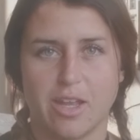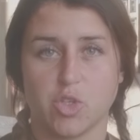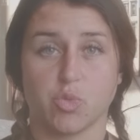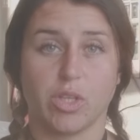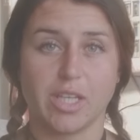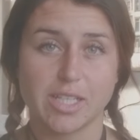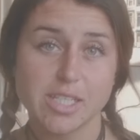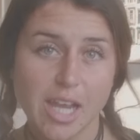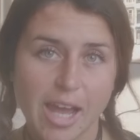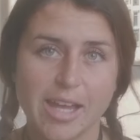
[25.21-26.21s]
it's really
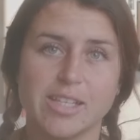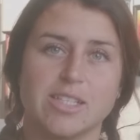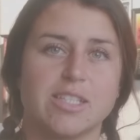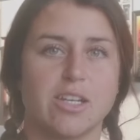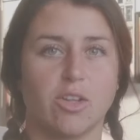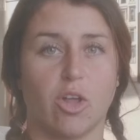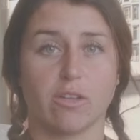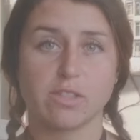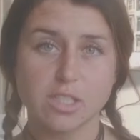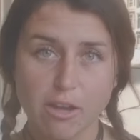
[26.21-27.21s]
intense and a lot
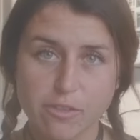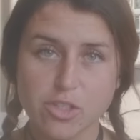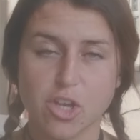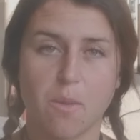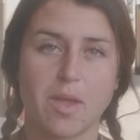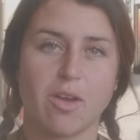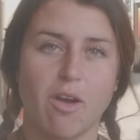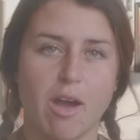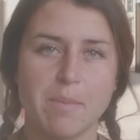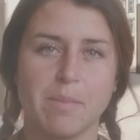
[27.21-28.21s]
of stuff is going
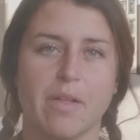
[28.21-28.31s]
on,